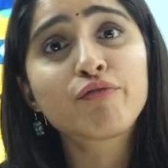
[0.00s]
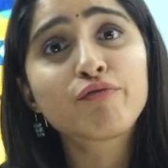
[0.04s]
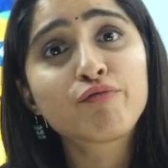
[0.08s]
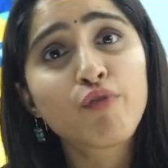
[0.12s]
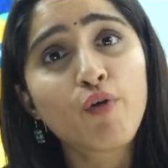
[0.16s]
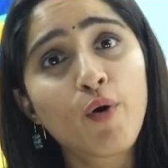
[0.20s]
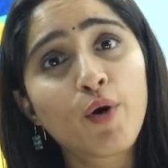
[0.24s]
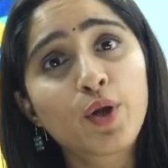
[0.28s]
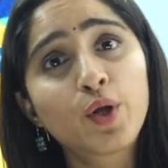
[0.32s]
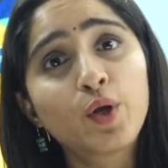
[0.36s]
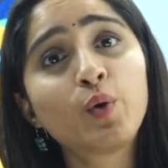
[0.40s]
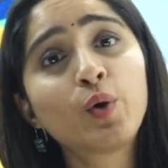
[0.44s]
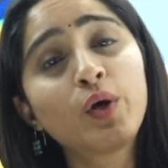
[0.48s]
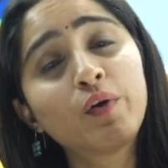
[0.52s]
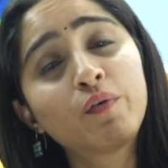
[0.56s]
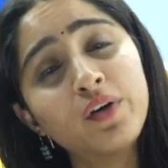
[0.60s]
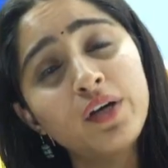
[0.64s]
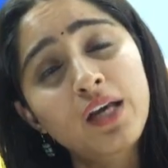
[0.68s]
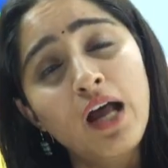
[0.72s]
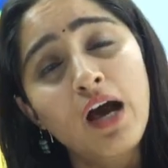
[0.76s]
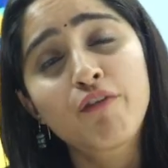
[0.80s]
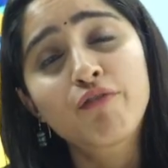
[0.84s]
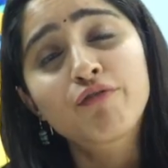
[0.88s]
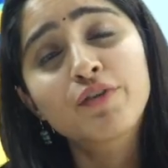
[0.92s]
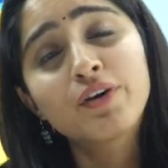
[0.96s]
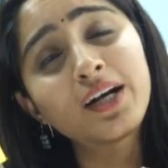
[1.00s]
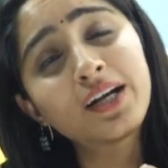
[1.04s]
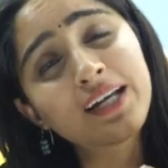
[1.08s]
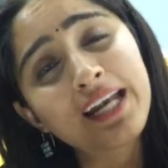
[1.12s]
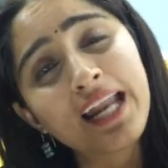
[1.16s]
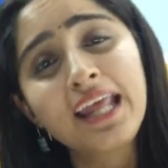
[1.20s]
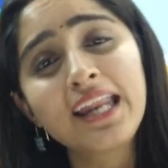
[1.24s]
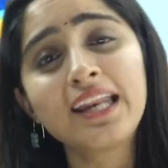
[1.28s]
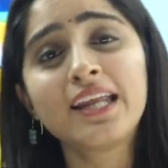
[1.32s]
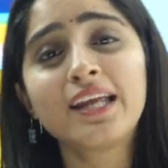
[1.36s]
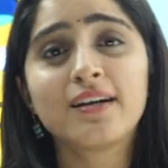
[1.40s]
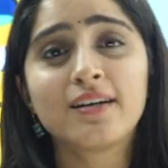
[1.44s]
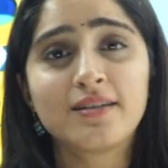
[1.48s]
for you even after
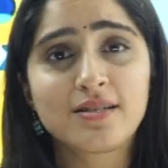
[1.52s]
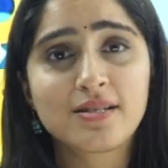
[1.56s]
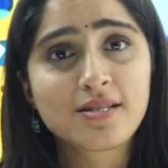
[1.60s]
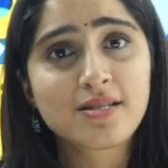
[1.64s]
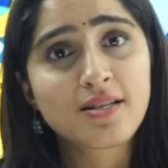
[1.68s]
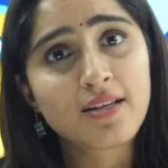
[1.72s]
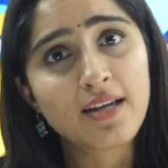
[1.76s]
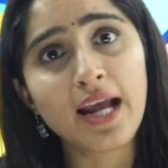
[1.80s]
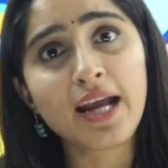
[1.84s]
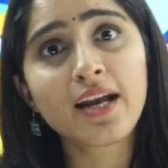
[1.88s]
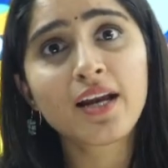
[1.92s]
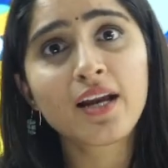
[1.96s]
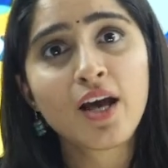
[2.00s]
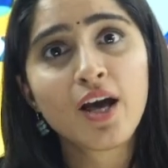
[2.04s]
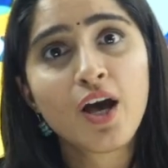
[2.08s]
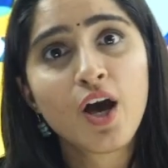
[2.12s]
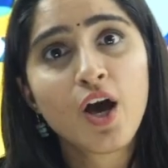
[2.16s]
10 years, right?